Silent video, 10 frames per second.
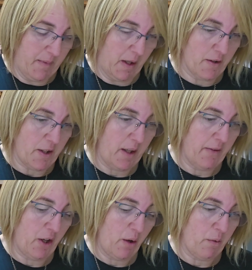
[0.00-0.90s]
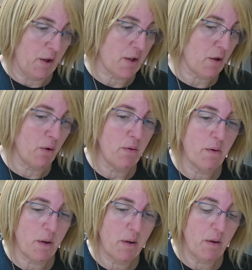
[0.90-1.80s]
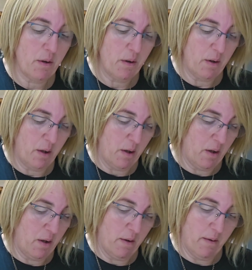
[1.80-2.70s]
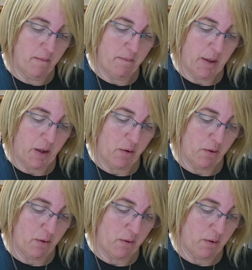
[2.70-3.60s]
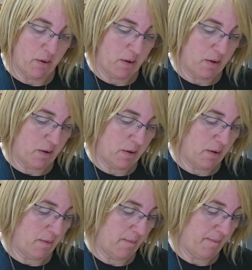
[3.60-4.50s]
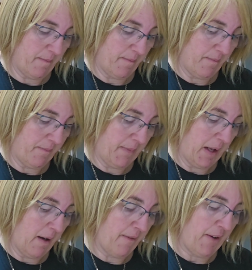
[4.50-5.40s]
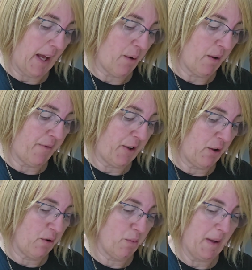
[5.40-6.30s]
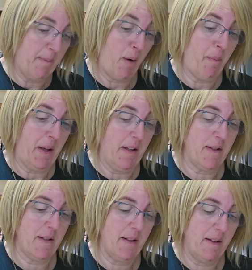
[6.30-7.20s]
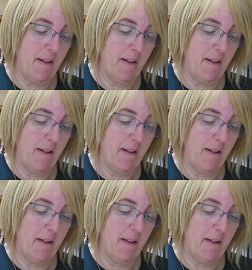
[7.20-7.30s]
I don't even know what it's called, because flower field with poppies.